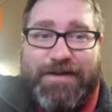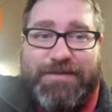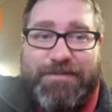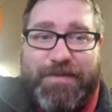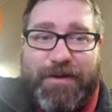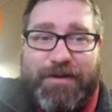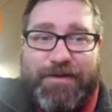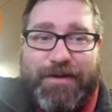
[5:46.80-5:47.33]

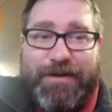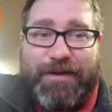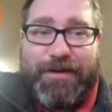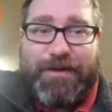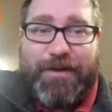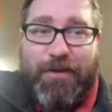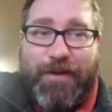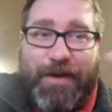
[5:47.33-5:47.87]
build a
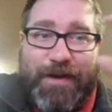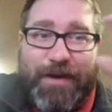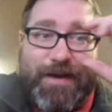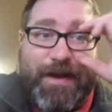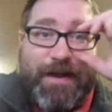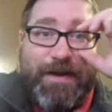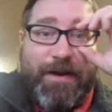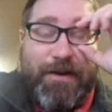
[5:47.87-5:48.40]
little Loken
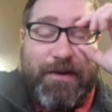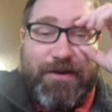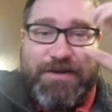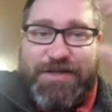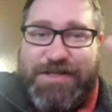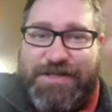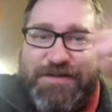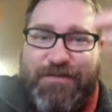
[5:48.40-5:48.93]
deck here,
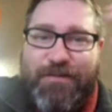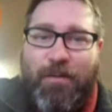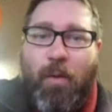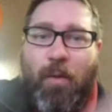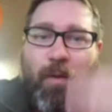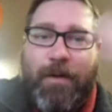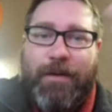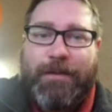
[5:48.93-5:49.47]
just
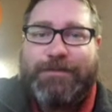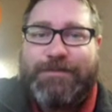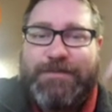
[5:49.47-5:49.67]
for